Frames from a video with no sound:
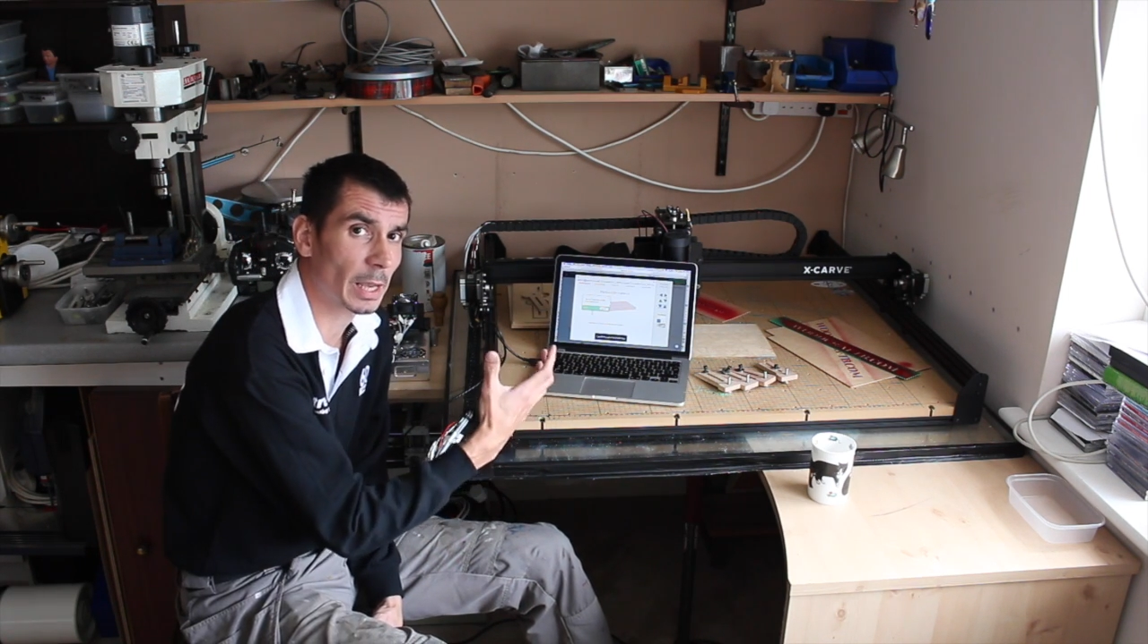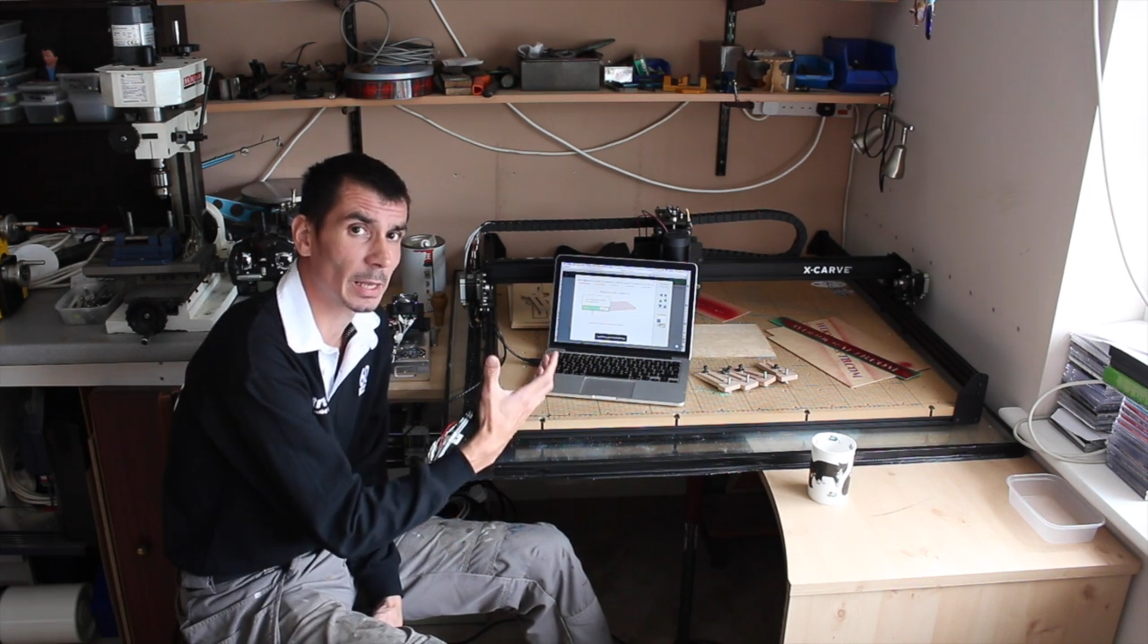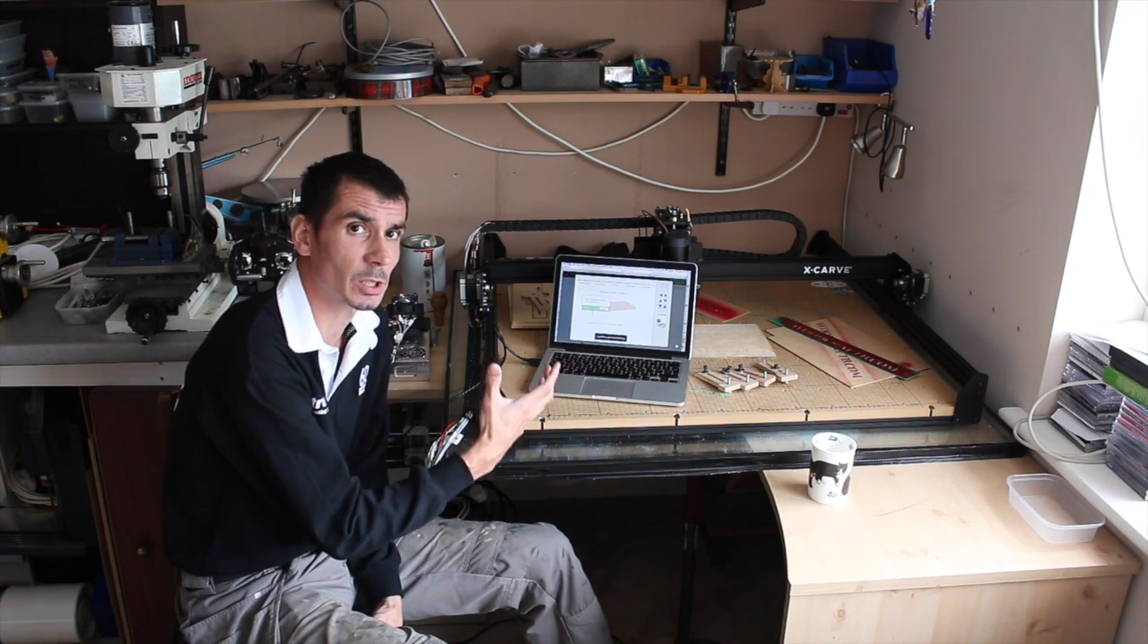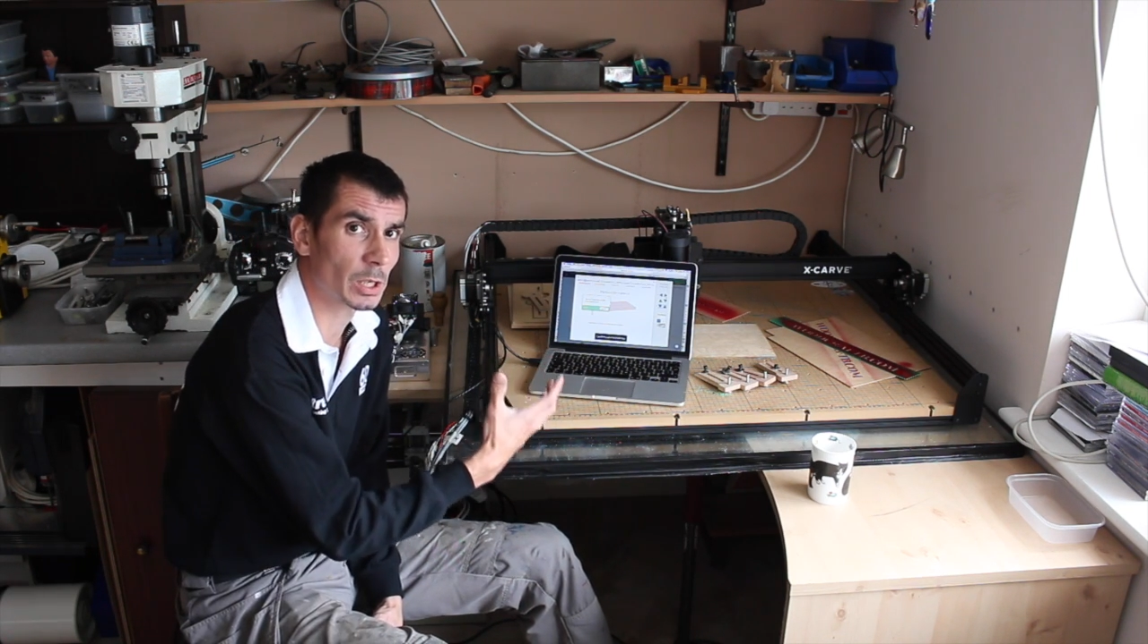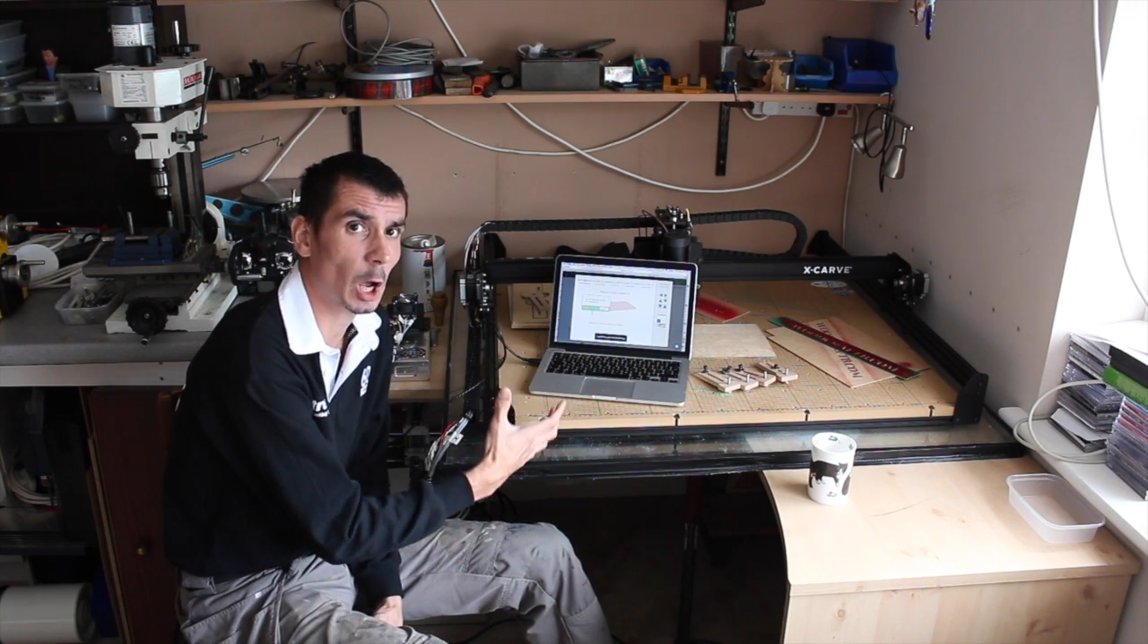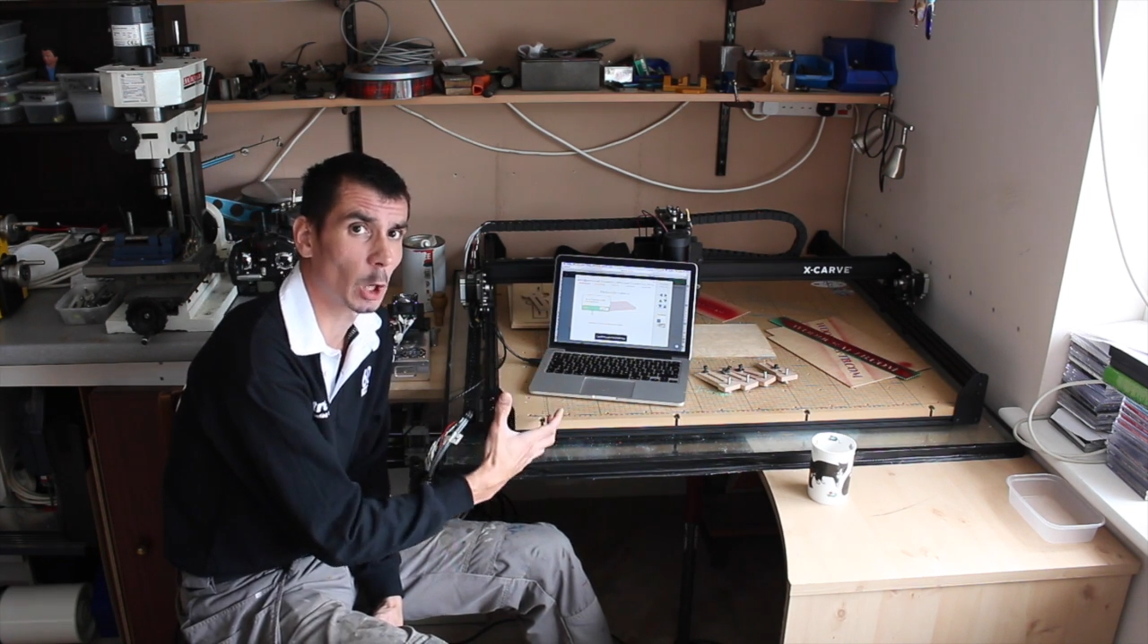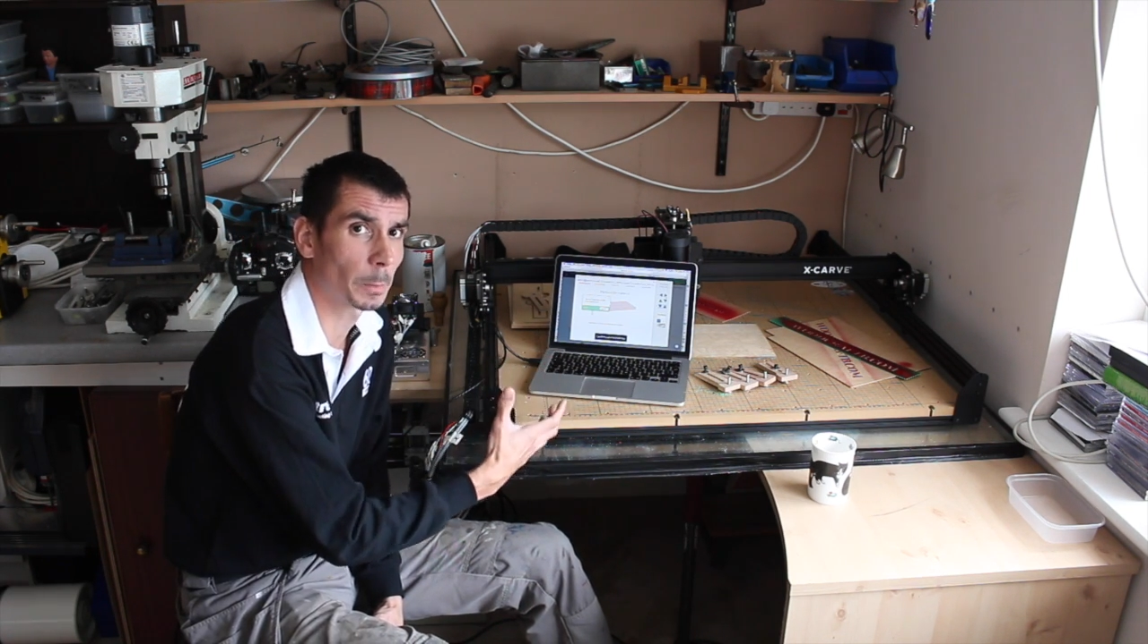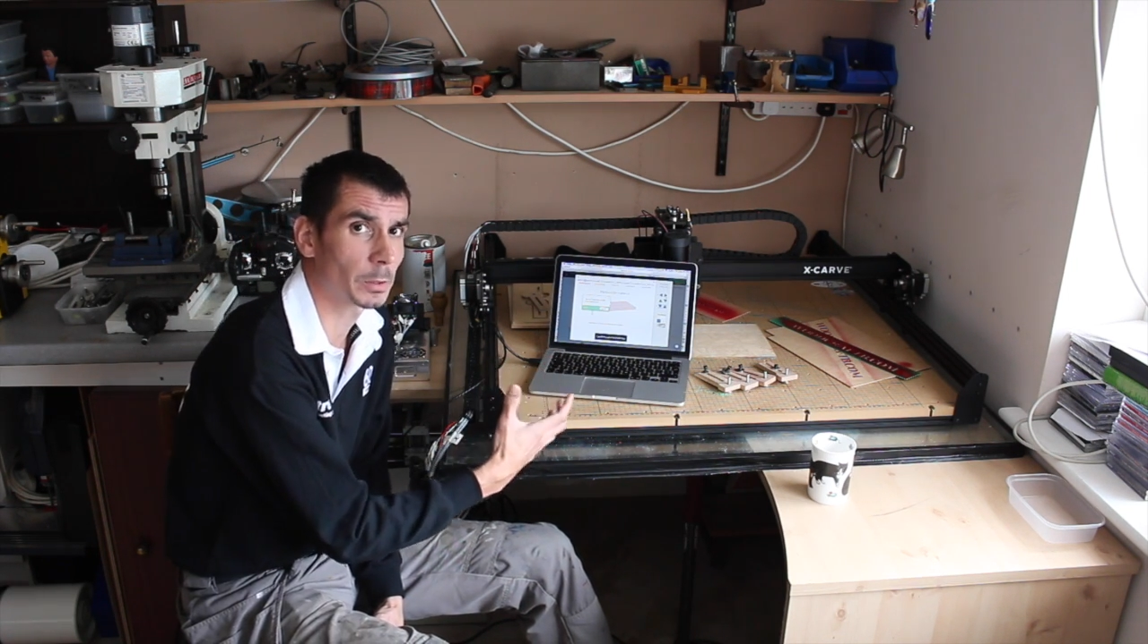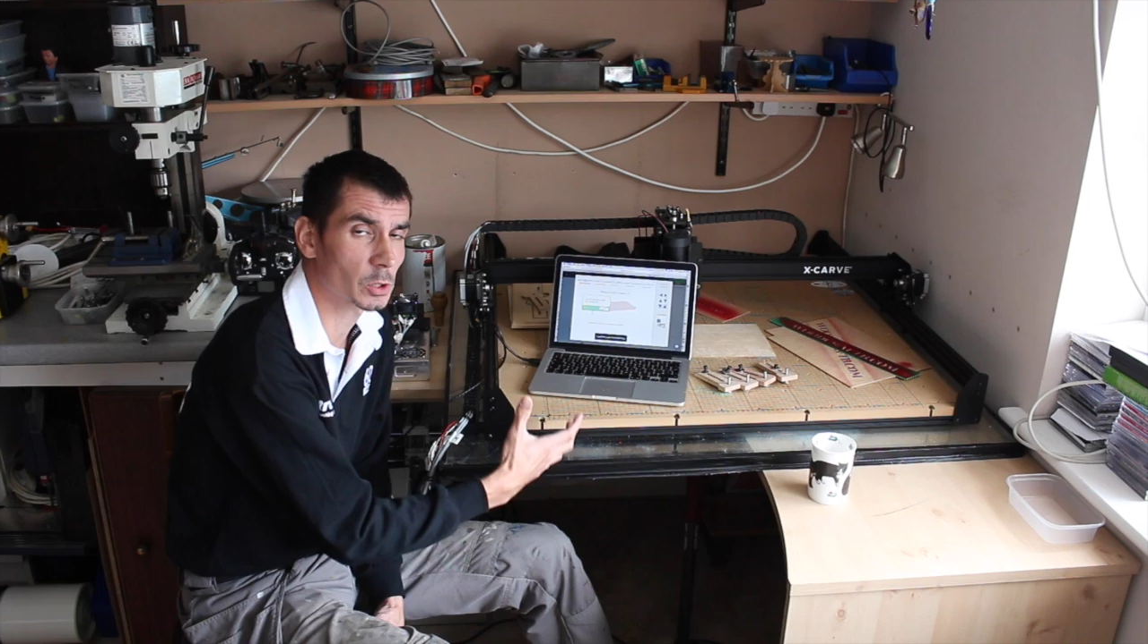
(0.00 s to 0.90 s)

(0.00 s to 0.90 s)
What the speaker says: it's an open